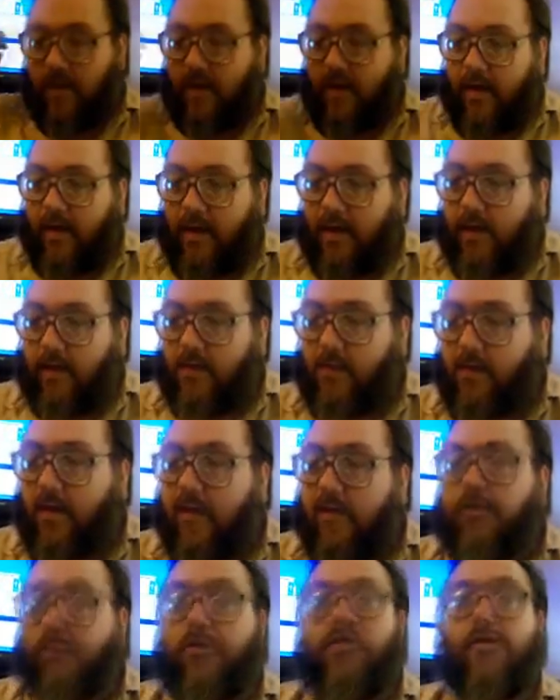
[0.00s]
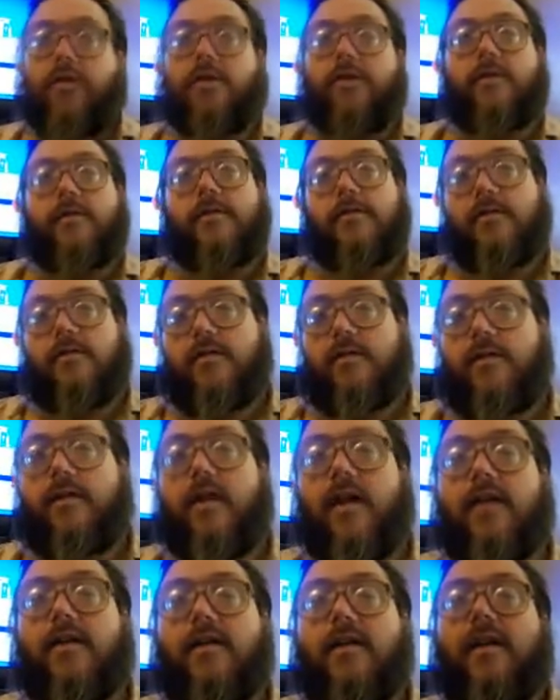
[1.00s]
brown sugar
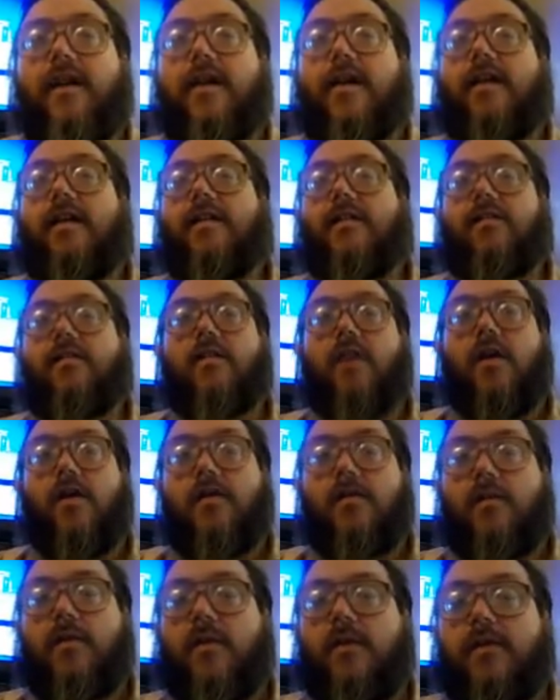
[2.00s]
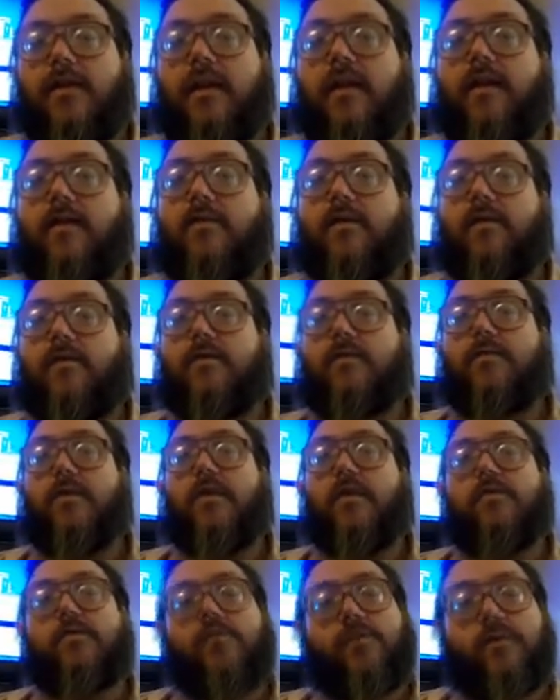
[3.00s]
style kit. It's an all malt kit with some
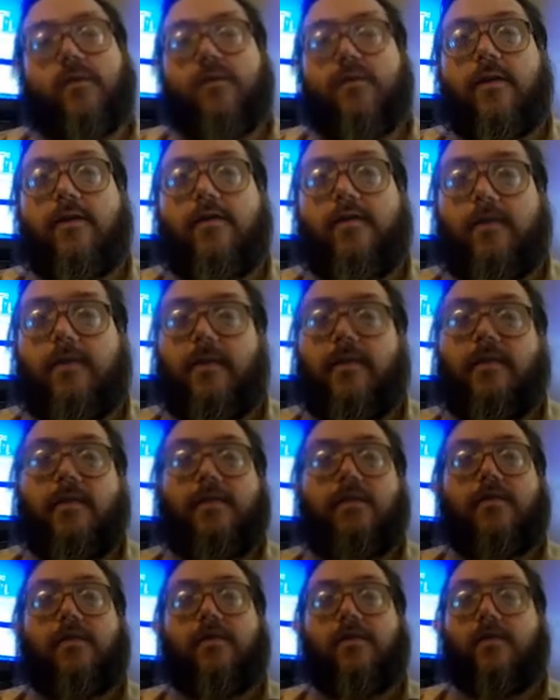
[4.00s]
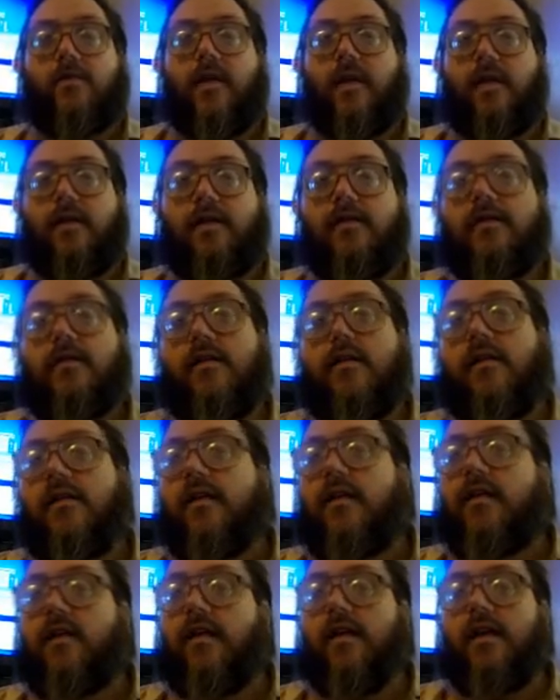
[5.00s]
brown sugar as fermentables as well,
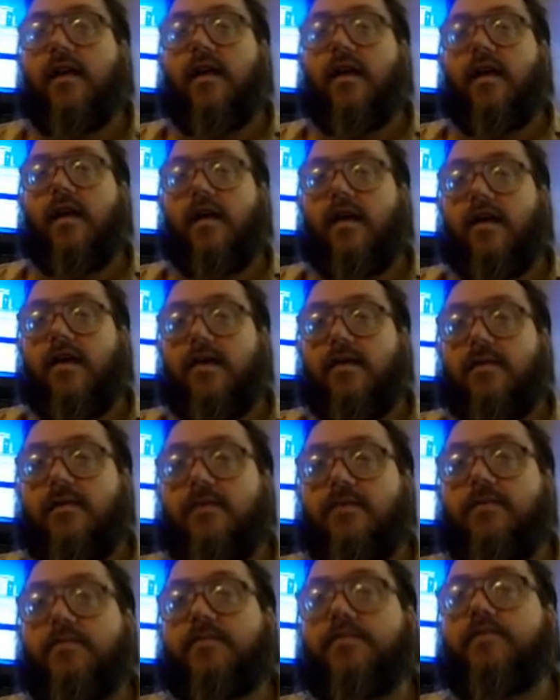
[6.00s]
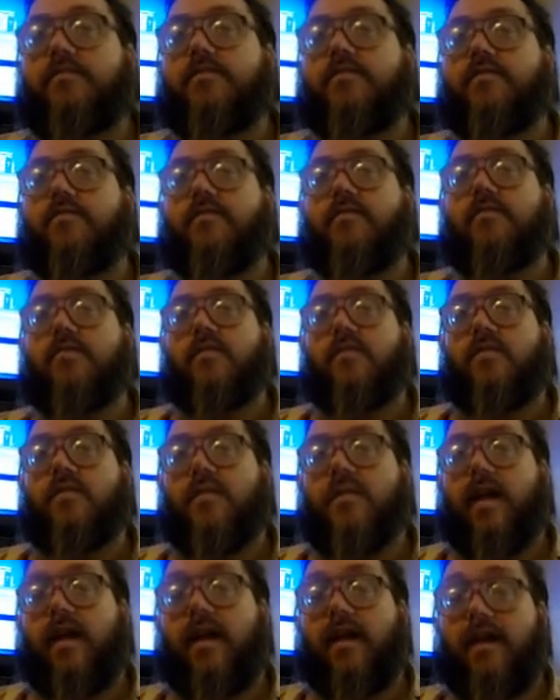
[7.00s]
and
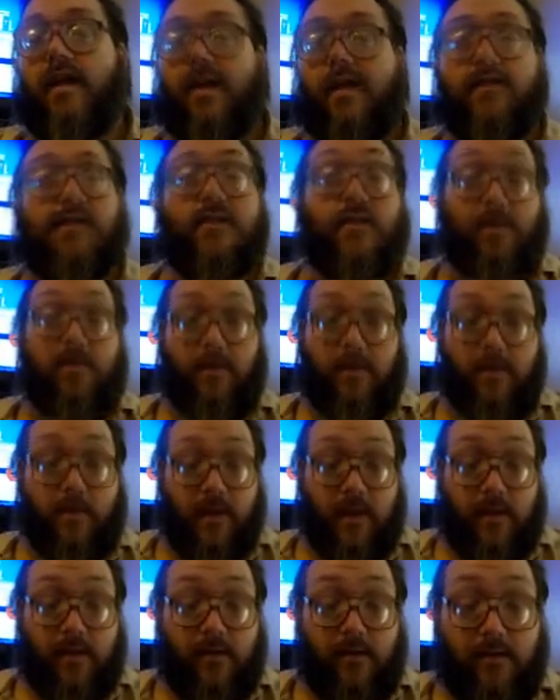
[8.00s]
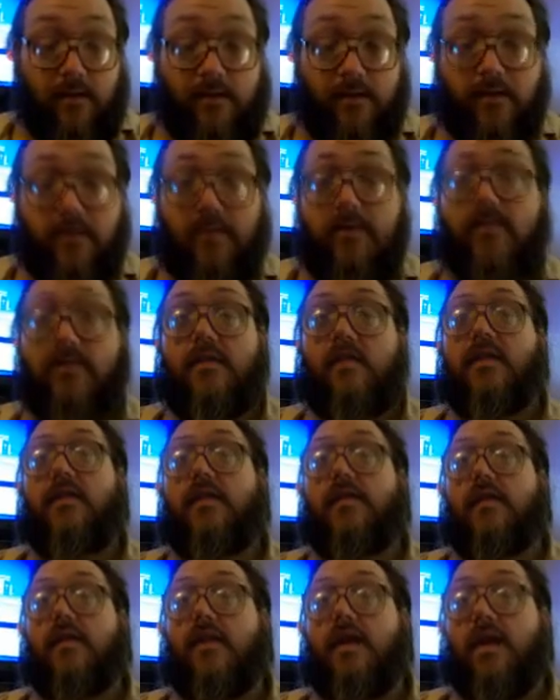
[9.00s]
it has steeping grains
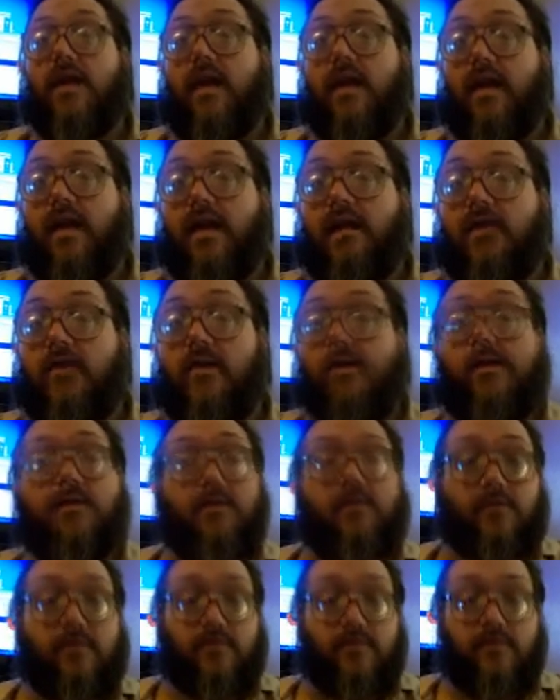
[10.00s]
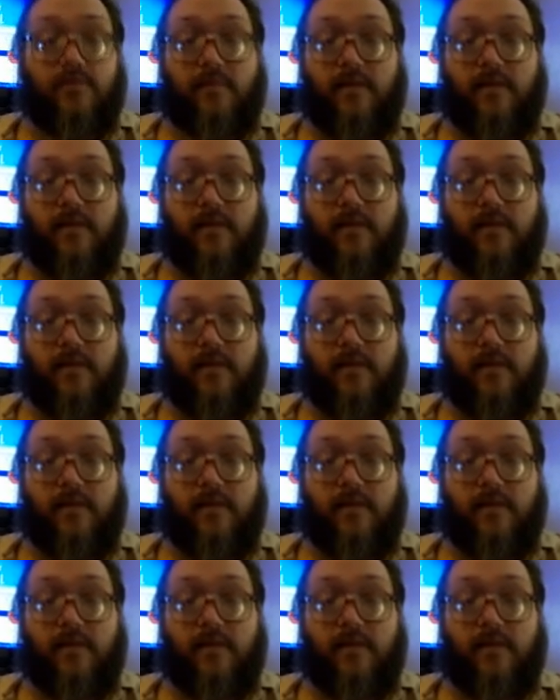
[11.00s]
and crystal